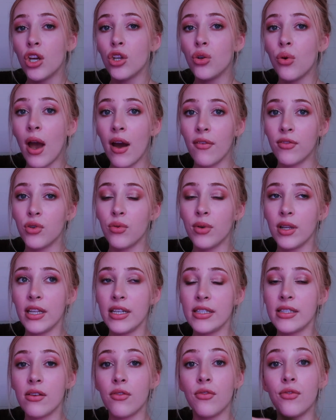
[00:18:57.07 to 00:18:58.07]
You have to at
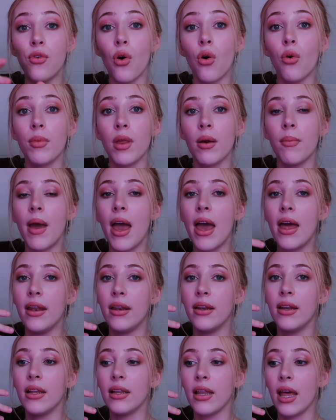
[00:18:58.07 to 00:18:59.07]
least inform them
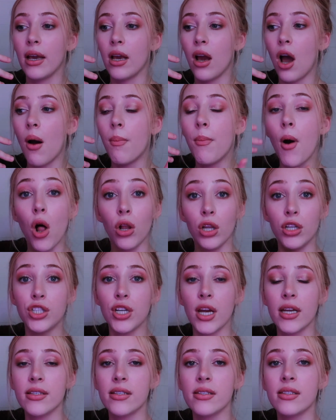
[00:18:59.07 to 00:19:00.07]
and like
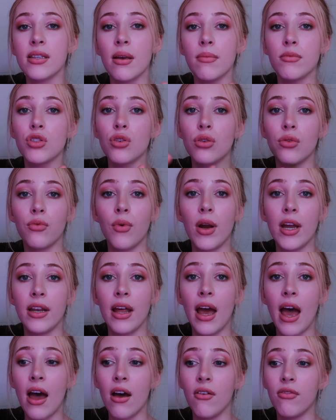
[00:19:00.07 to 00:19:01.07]
apologize in some sort of way
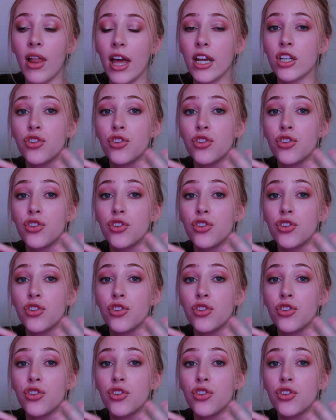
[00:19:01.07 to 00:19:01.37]
to have like